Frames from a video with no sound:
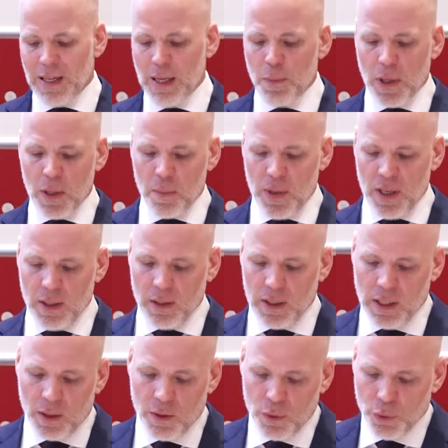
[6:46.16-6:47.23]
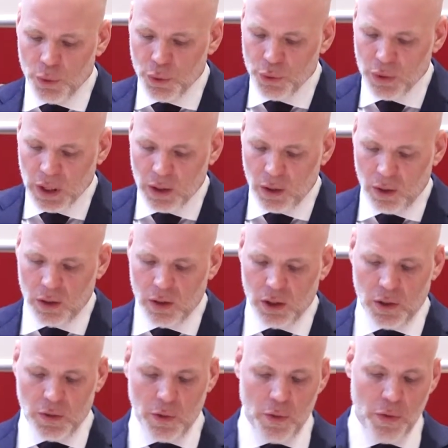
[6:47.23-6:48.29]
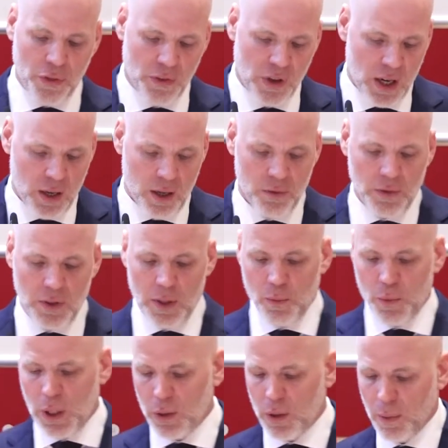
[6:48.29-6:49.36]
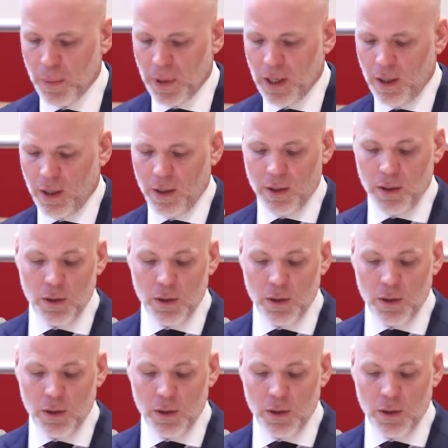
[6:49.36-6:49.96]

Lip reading: Keeping in mind that new technologies thrive in welcoming